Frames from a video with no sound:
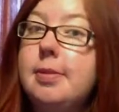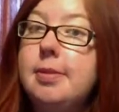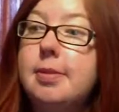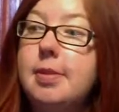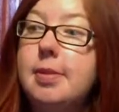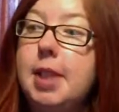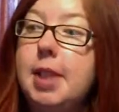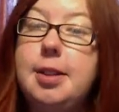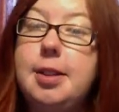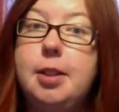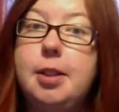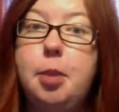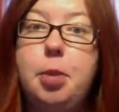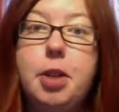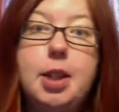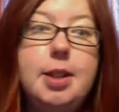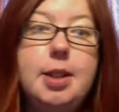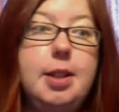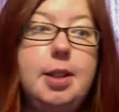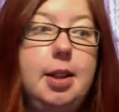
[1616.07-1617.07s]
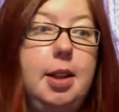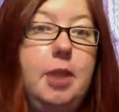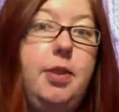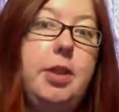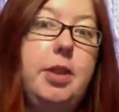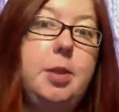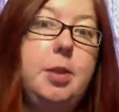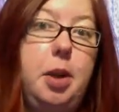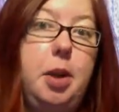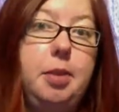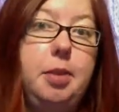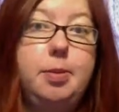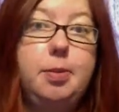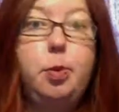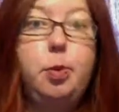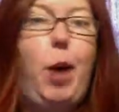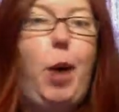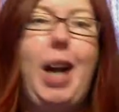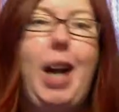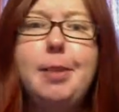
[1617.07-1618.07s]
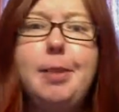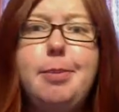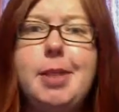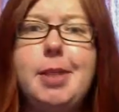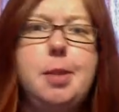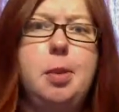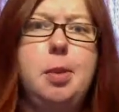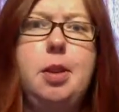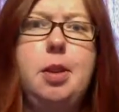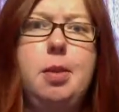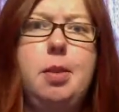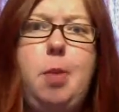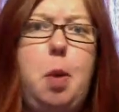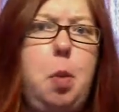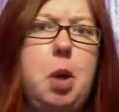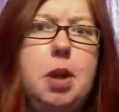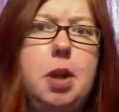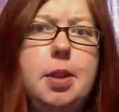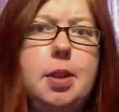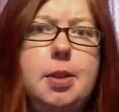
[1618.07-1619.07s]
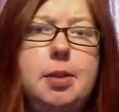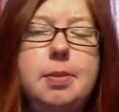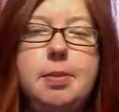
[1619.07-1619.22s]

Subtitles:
It's super easy and it fits well. Why? This one works.